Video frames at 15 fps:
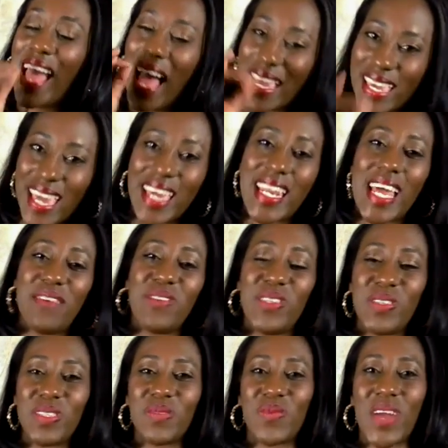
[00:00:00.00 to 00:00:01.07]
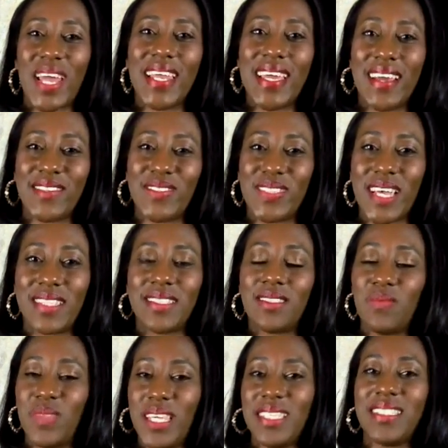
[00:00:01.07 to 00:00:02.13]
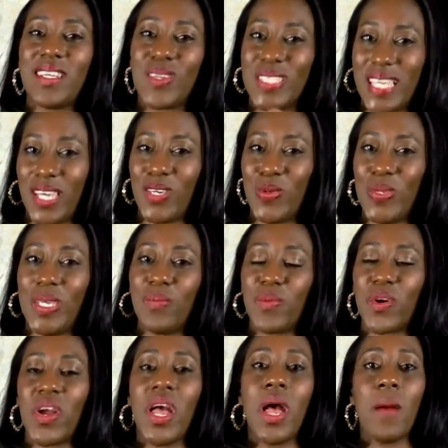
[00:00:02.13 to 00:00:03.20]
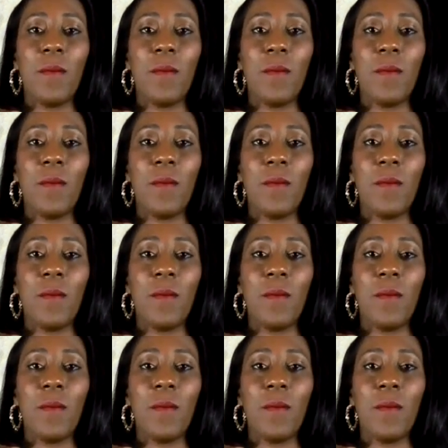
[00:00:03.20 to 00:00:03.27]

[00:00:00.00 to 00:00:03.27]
I can have you do some writing exercises, some things that'll take you deeper.